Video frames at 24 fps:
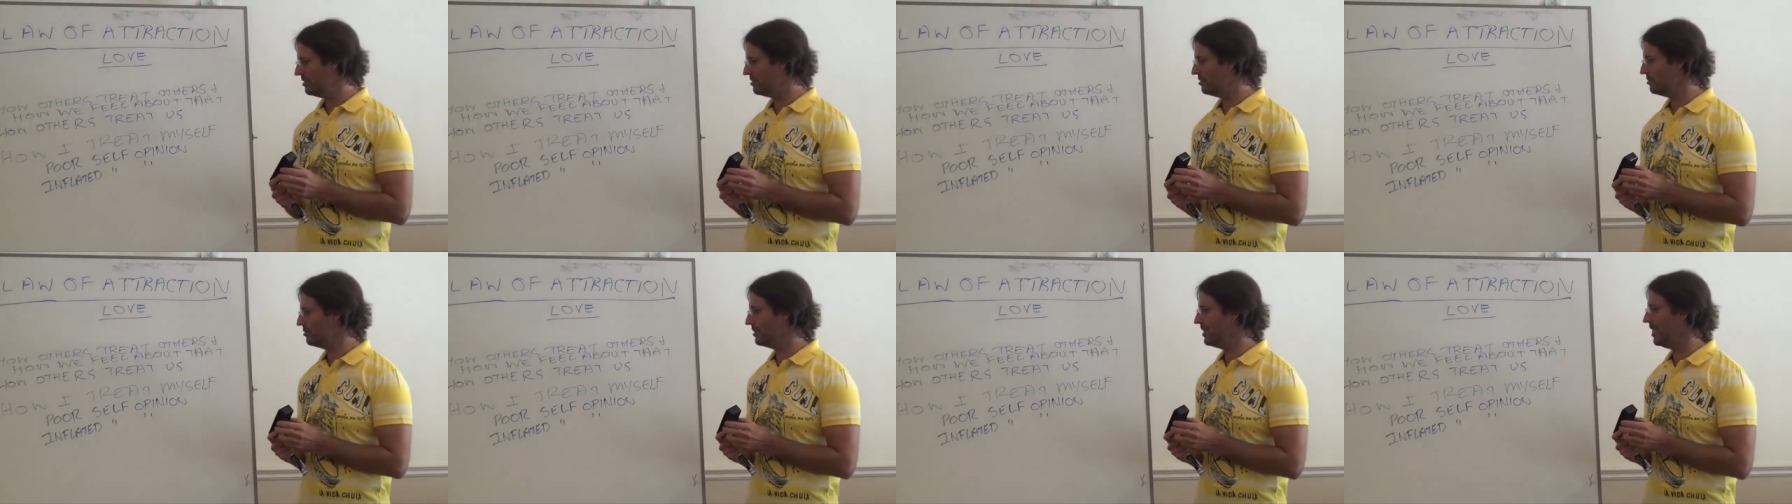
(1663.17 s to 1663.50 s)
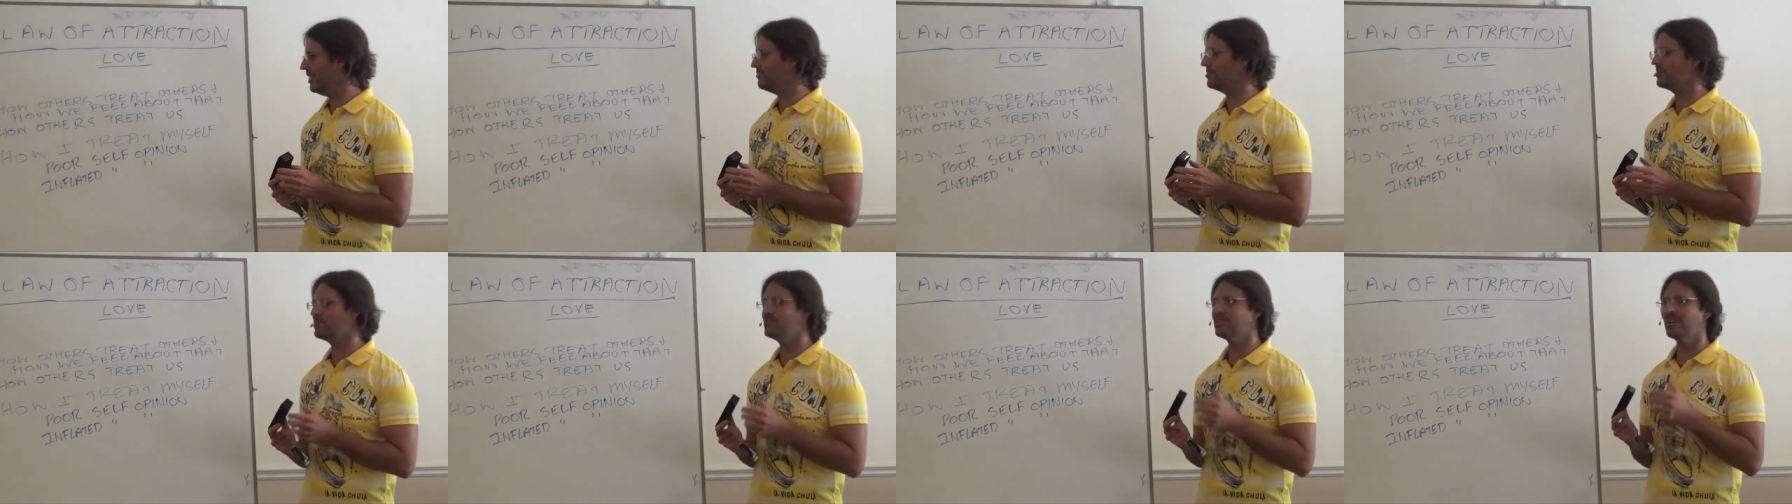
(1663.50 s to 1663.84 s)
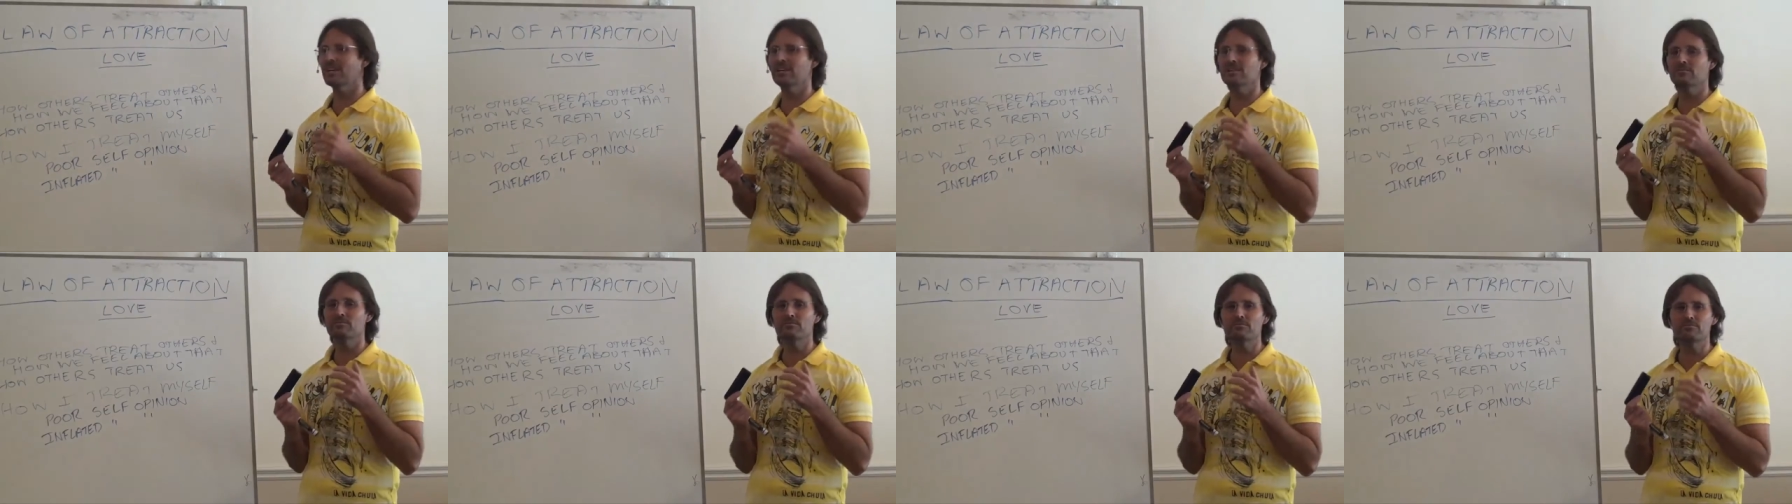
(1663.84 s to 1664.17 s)
You would have the
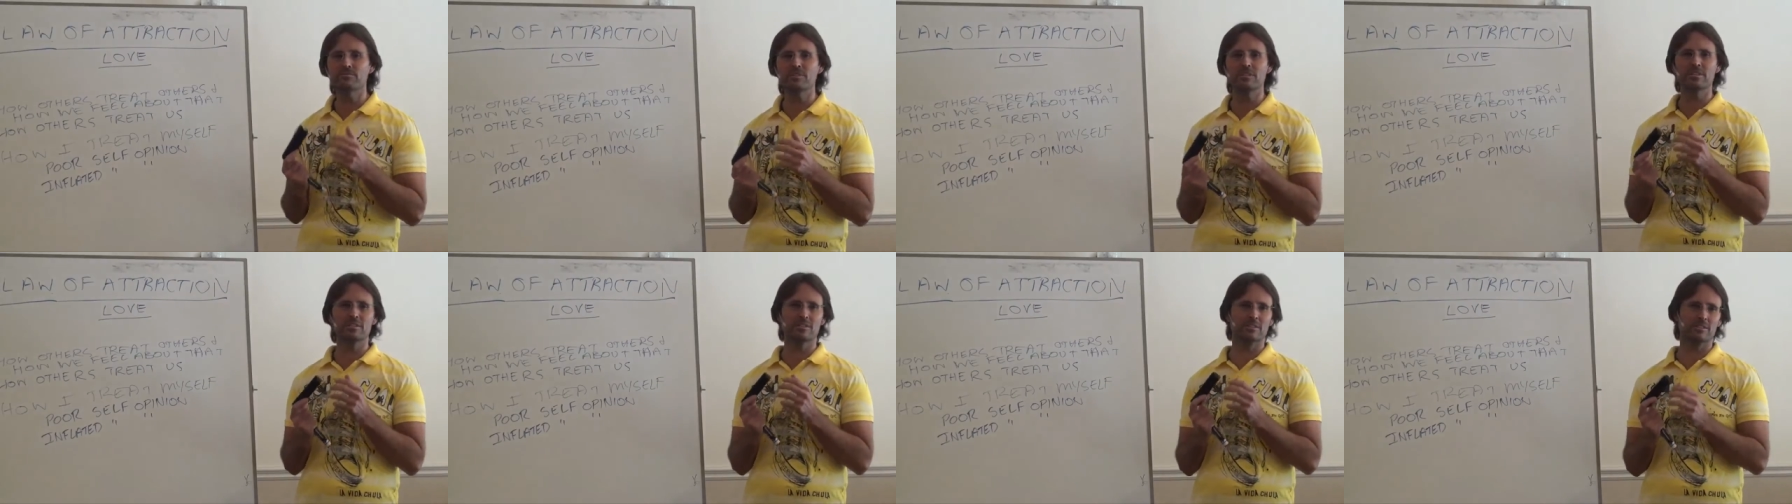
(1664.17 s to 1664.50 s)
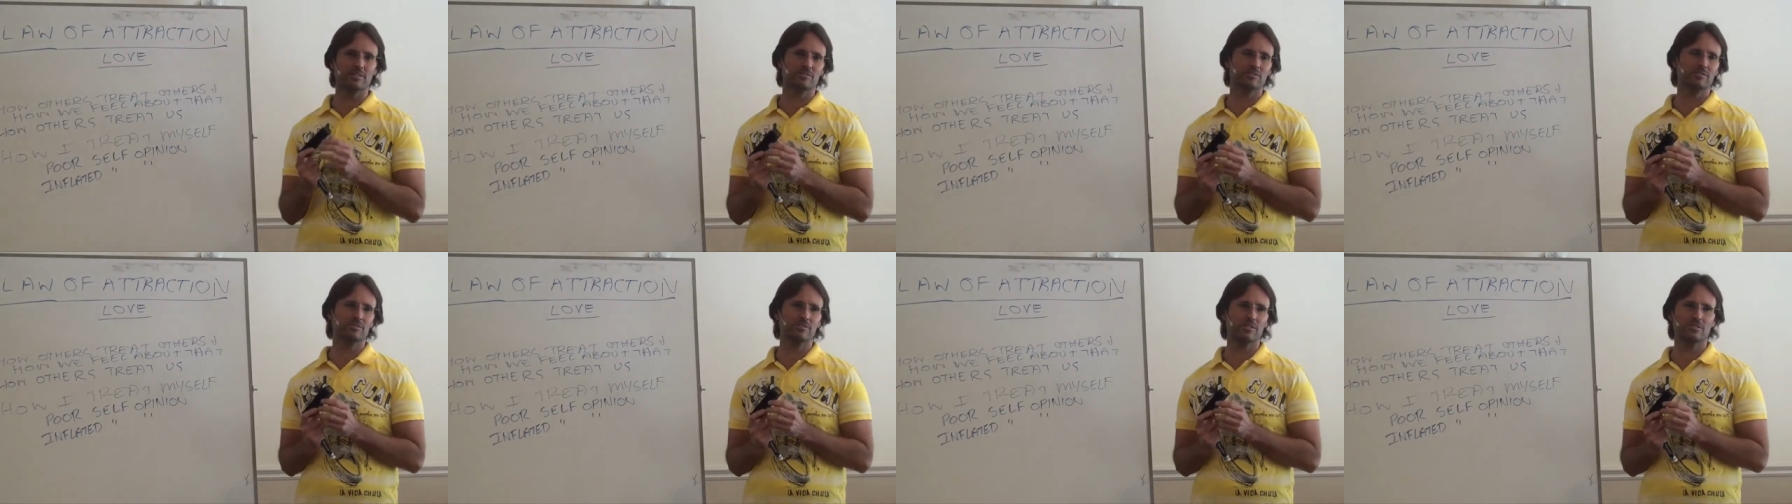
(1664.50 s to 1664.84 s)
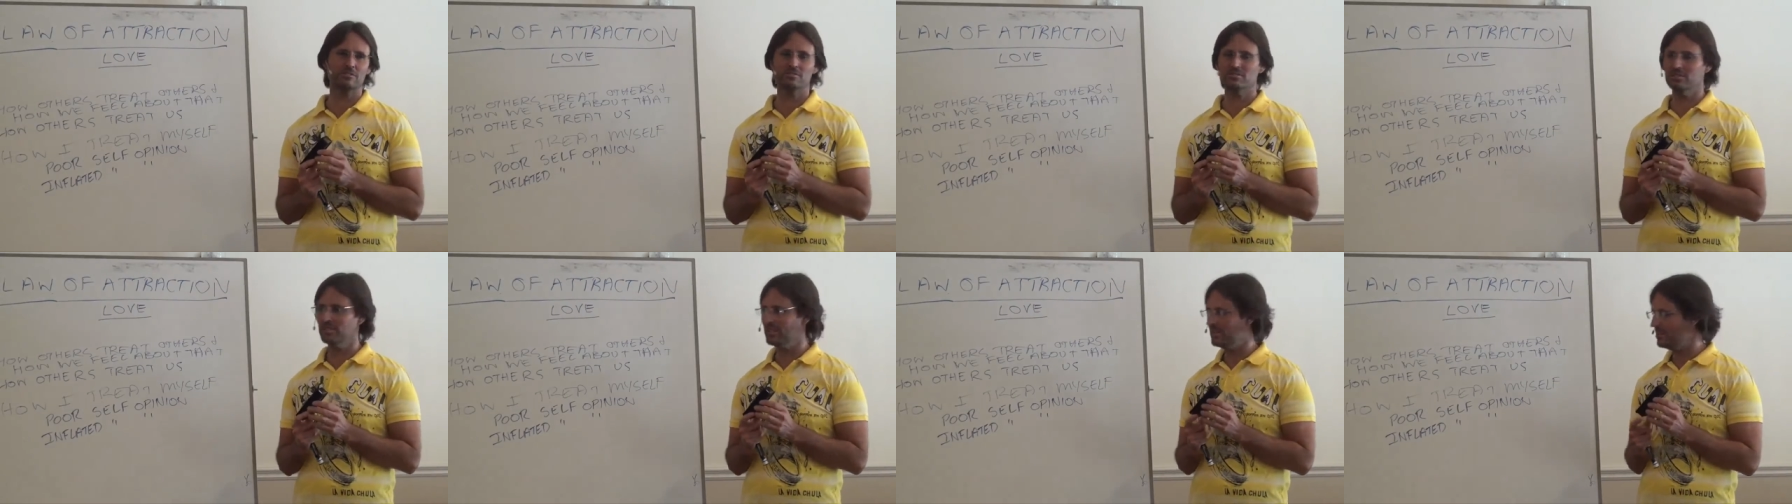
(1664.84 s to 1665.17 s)
same feelings
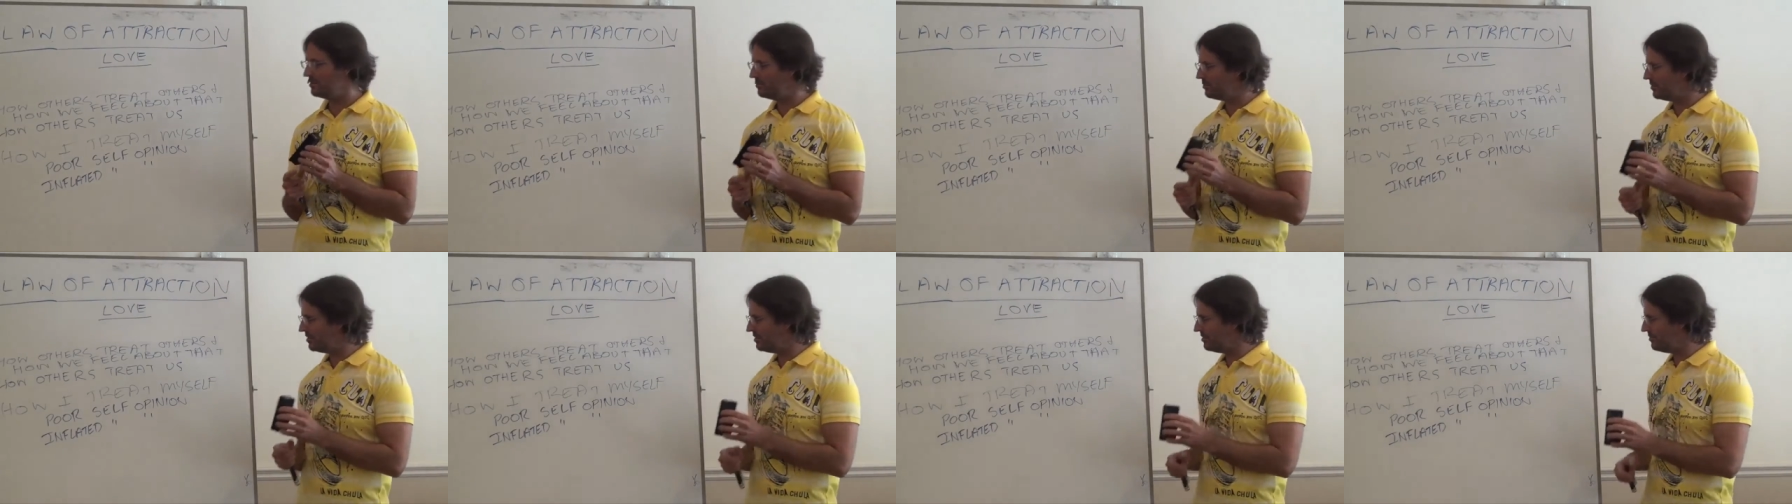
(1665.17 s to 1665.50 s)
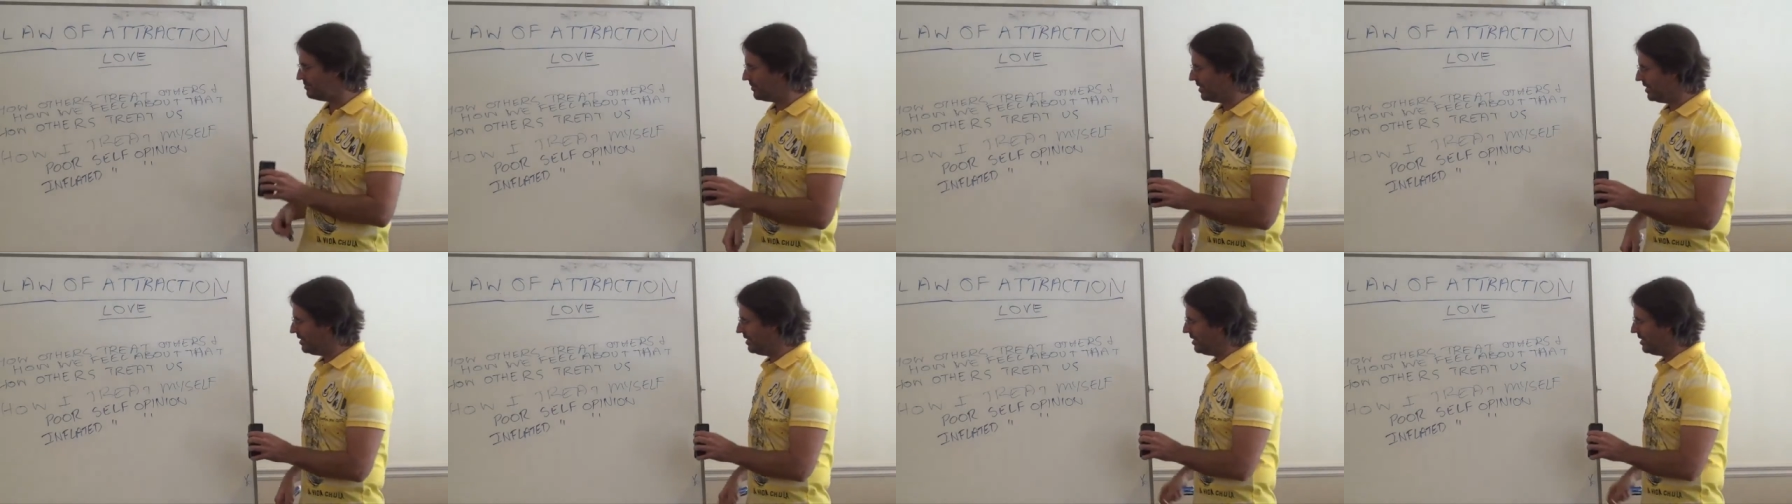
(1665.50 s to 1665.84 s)
associated with them.